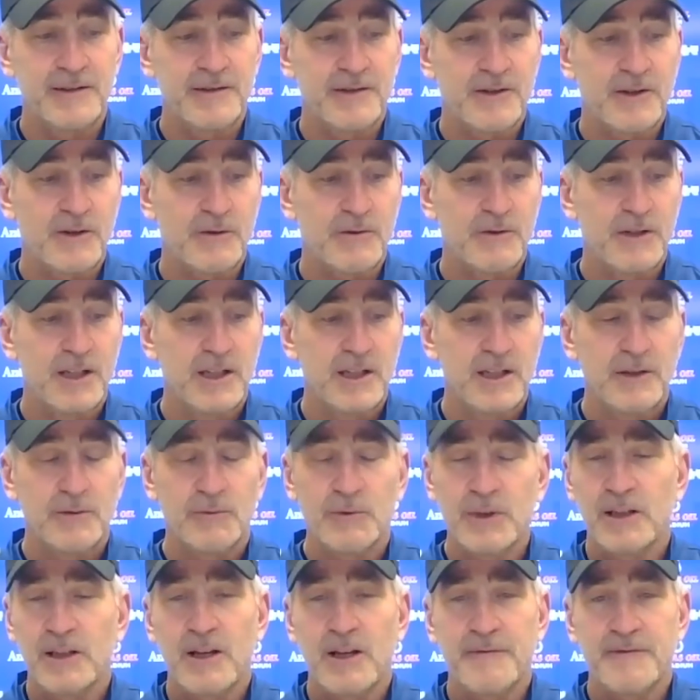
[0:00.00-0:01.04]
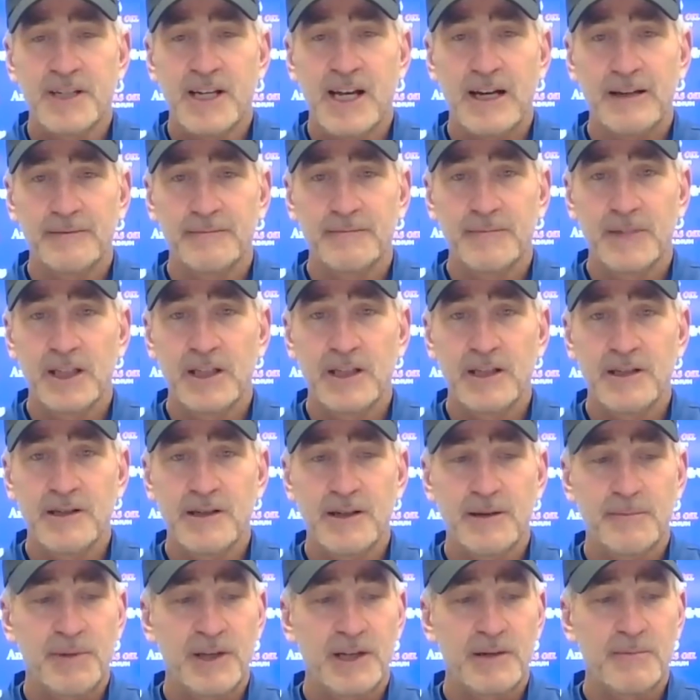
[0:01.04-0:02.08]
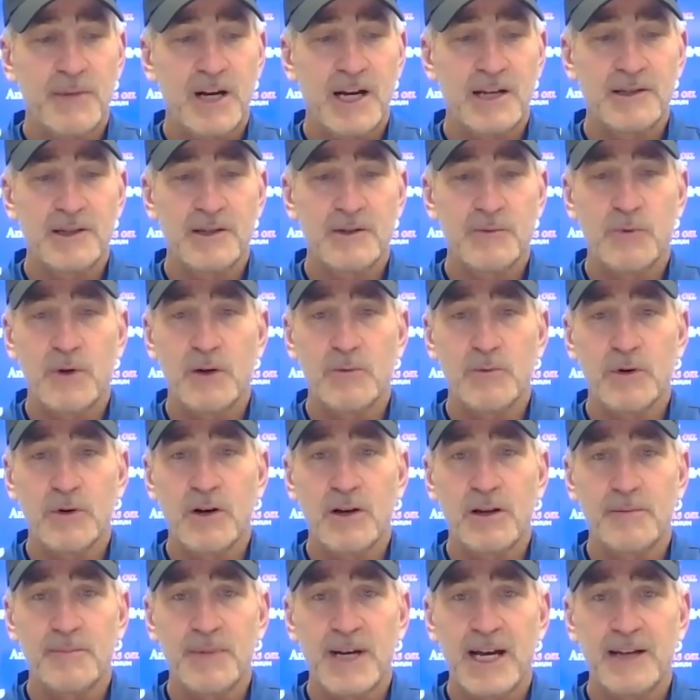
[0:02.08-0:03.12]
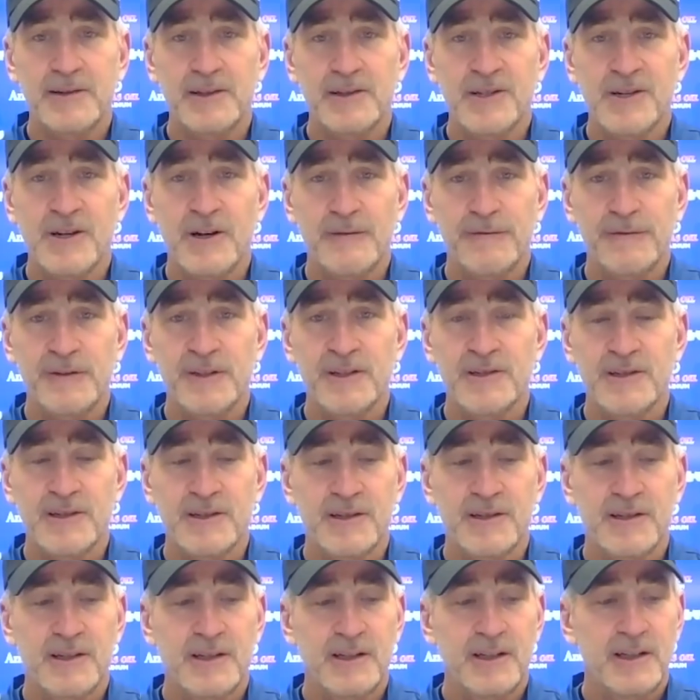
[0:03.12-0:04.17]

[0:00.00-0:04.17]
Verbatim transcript: So we love Zach he epitomizes what we're all about the toughness,